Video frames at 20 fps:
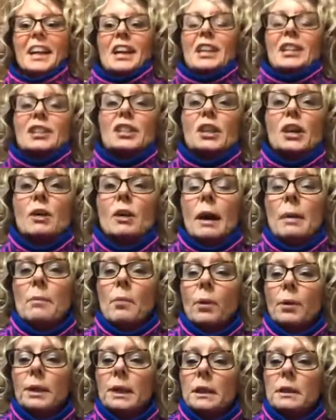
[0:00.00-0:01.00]
So I'm
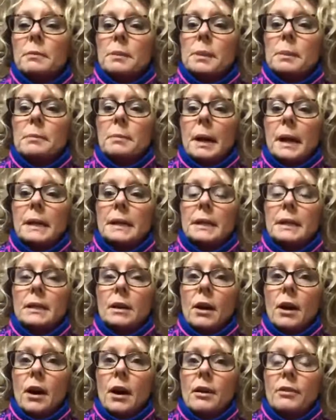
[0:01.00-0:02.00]
only going to be binding
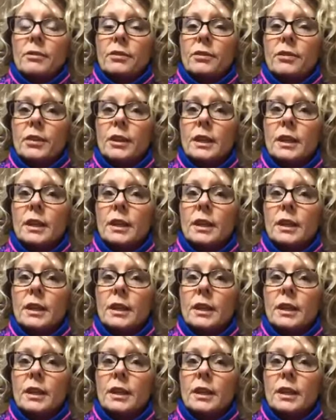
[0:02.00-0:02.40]
off